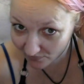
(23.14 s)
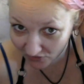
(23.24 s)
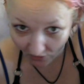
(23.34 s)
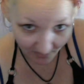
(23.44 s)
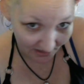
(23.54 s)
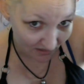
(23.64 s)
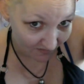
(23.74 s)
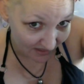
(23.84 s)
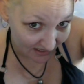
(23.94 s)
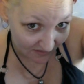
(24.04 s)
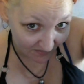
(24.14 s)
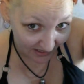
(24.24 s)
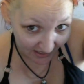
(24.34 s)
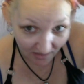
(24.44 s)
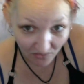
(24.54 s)
Don't mind the mess of
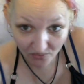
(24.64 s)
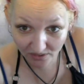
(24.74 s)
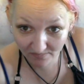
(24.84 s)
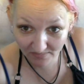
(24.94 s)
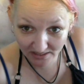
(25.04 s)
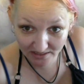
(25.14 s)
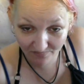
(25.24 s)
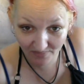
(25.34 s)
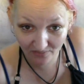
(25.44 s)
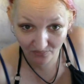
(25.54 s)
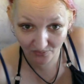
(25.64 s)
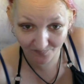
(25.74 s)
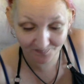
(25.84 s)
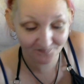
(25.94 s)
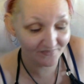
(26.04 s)
my hair or the mess of my room.
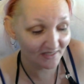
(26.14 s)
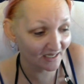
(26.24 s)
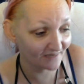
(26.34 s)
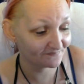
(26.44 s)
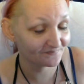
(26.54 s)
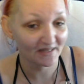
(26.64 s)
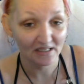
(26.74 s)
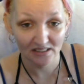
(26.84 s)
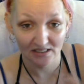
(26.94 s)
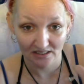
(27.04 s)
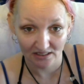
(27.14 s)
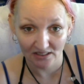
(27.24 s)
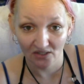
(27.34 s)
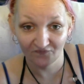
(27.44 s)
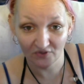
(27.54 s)
Okay?
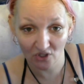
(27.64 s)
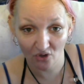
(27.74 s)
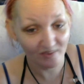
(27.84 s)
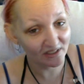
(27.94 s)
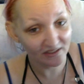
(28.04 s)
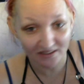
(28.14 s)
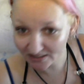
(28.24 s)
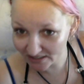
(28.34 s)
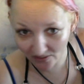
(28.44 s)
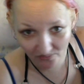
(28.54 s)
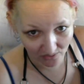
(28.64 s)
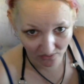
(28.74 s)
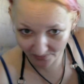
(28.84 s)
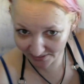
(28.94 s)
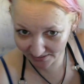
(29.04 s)
If you know me, this is how it
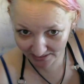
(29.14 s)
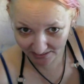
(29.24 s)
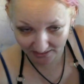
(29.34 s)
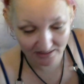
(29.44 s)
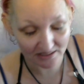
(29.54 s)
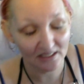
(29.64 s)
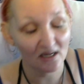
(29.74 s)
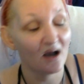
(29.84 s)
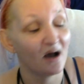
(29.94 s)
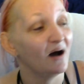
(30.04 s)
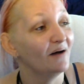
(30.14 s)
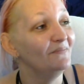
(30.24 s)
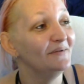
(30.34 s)
always is. Uh,